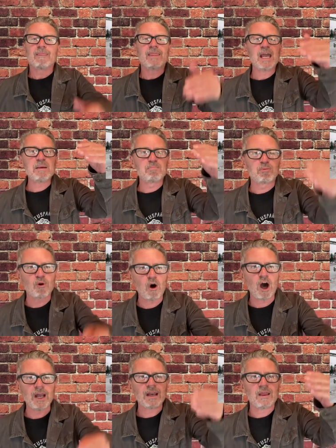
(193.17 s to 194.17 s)
they
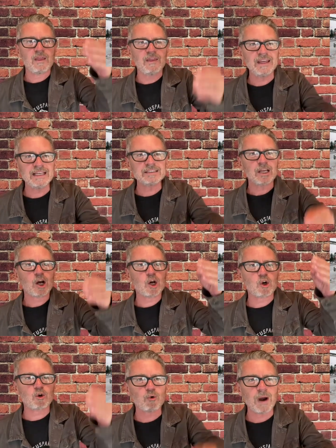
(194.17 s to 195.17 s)
brought this
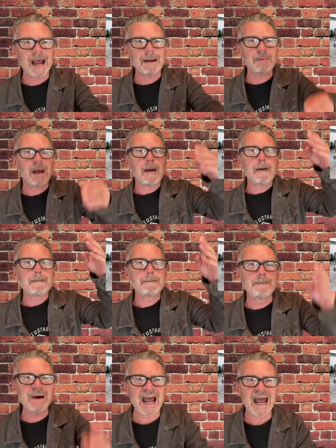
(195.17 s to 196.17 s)
crap
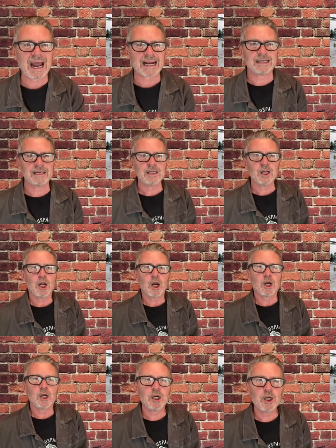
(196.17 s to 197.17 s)
back.
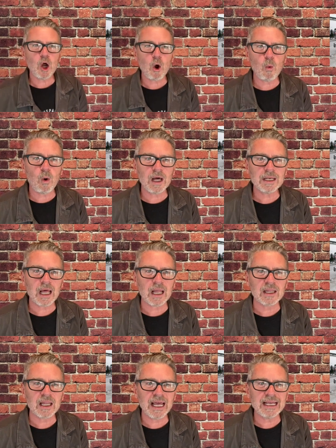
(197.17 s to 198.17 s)
No one
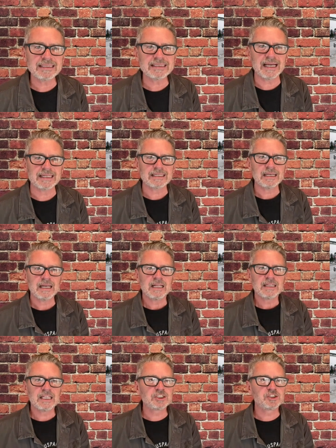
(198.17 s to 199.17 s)
likes it.
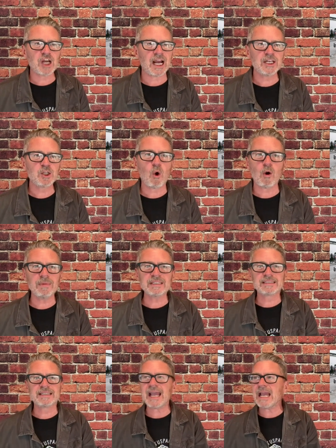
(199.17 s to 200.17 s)
This
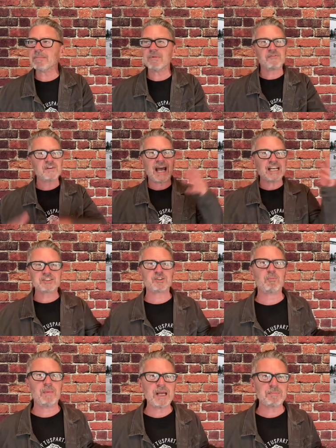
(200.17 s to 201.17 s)
ginormous game of
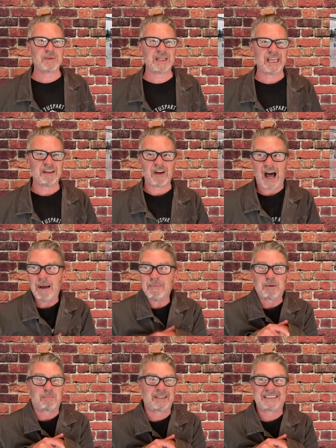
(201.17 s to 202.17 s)
national make-believe. I'm
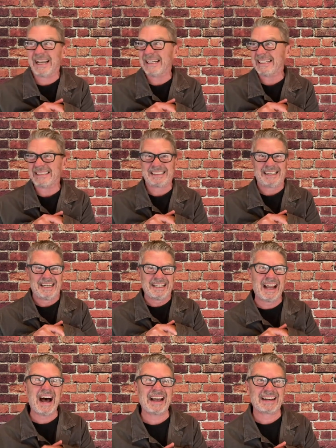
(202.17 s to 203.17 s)
gonna pretend it's
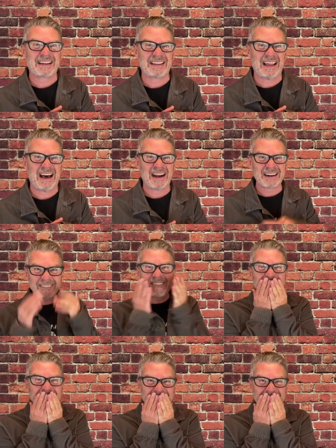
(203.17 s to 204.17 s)
9 o'clock.
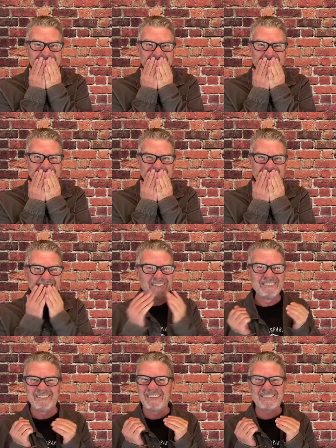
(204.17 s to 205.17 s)

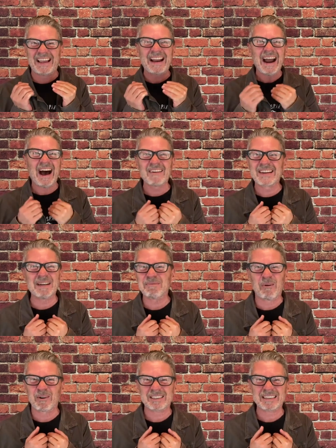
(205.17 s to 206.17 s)
Ooh, won't that, I'll get
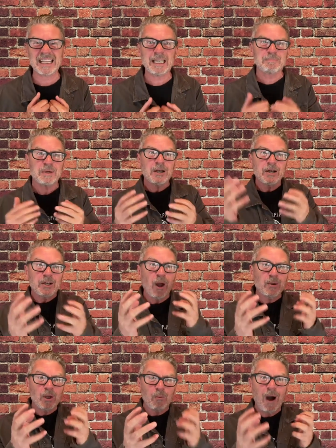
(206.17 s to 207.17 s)
more sleep.
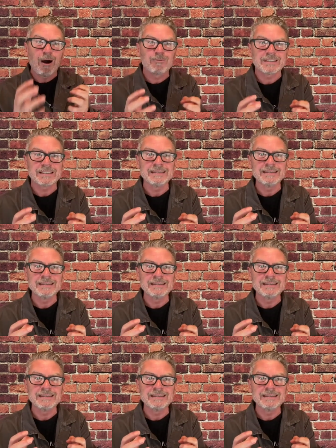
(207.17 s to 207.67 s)
No, you won't.